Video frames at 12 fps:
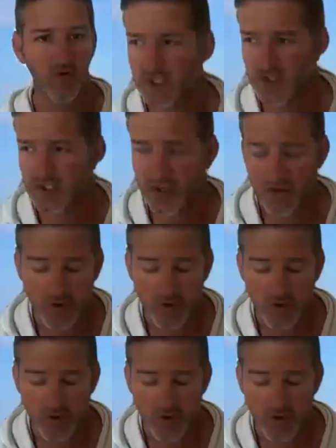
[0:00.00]
still
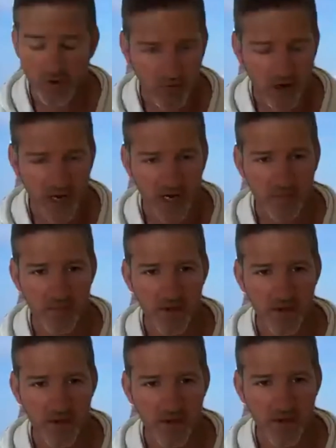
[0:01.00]
going through the organic
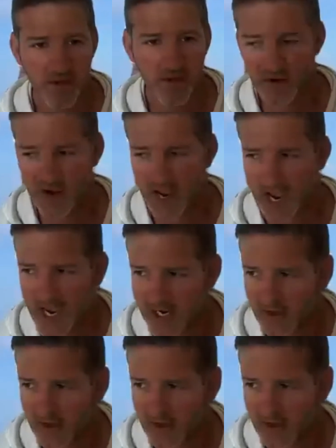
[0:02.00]
methods. I
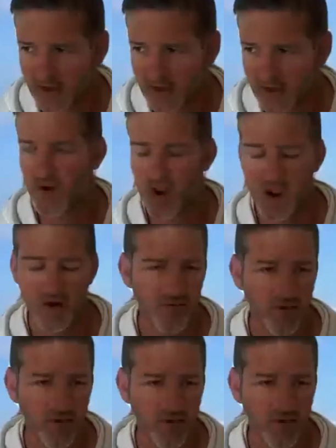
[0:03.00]
had a couple of my own
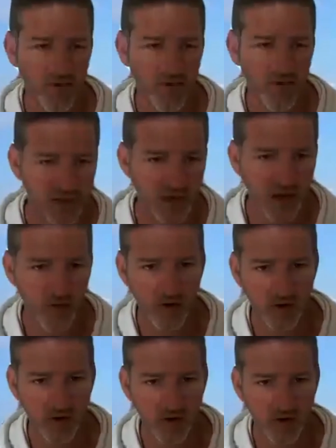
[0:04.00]
things which I had going
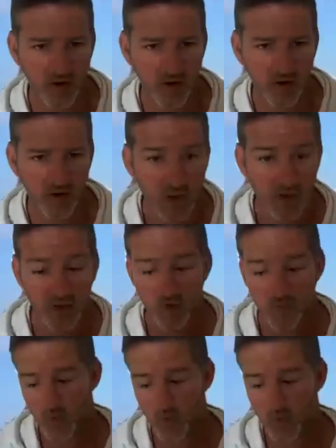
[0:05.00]
on as well,
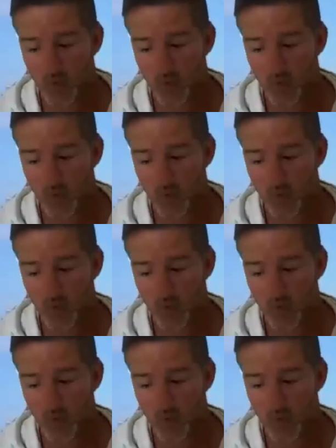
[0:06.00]
which